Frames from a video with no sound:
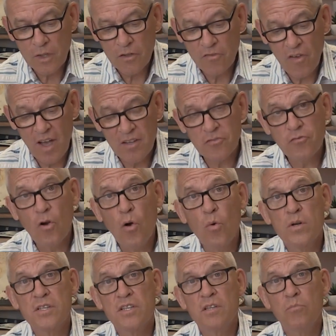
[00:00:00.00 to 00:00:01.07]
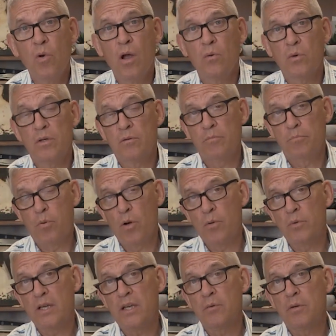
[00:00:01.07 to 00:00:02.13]
fast forward to the
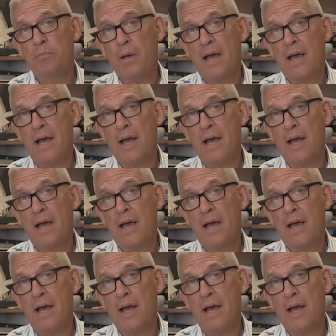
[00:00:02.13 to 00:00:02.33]
point when he would